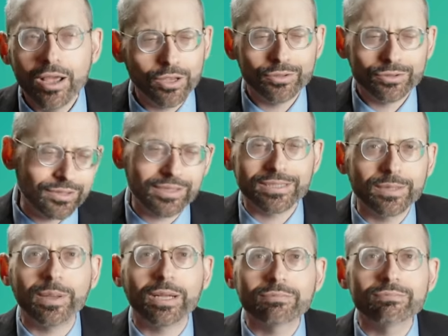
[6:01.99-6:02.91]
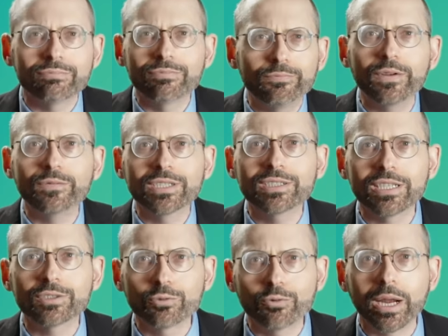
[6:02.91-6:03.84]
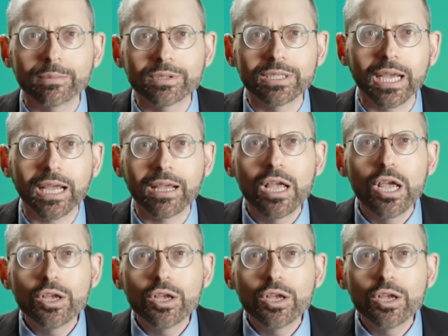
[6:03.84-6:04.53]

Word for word: Uh, so that's about 56 grams a day.